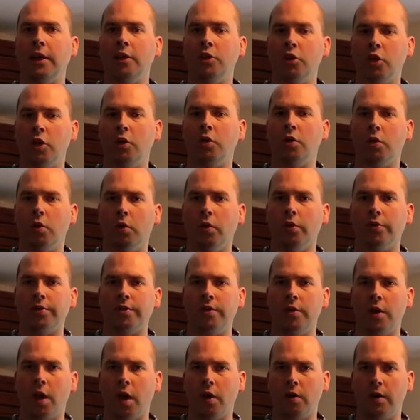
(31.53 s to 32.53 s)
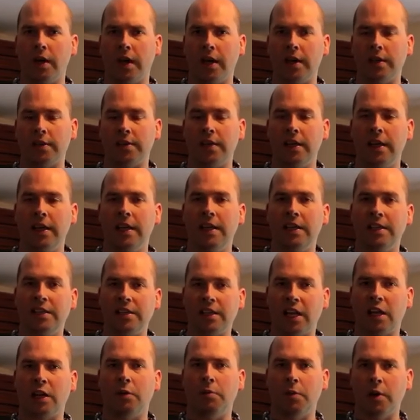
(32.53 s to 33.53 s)
in due course known as
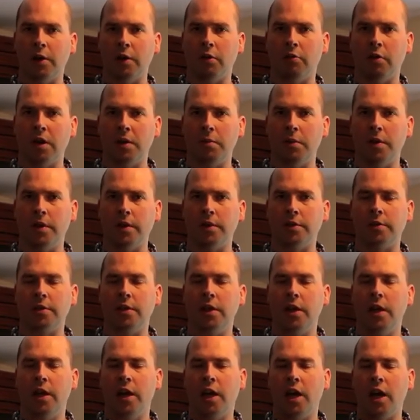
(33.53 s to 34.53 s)
settlement agreements.